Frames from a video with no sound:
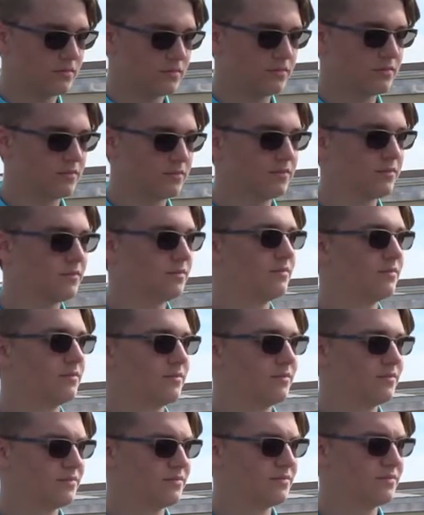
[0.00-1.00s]
What are you
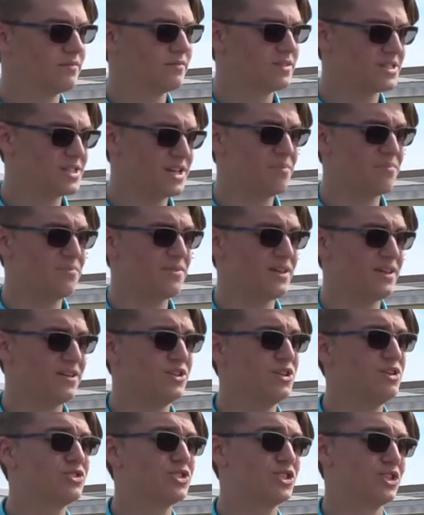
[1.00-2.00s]
doing? Something
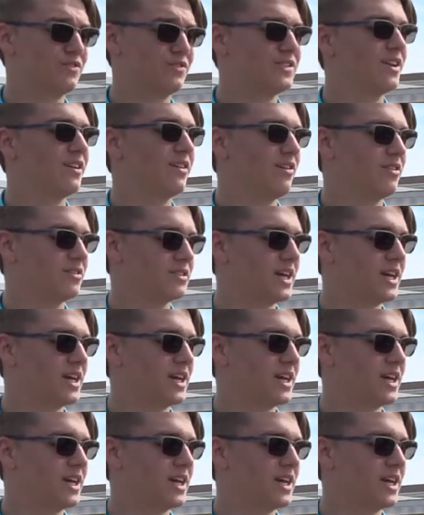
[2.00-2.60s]
you should have done a long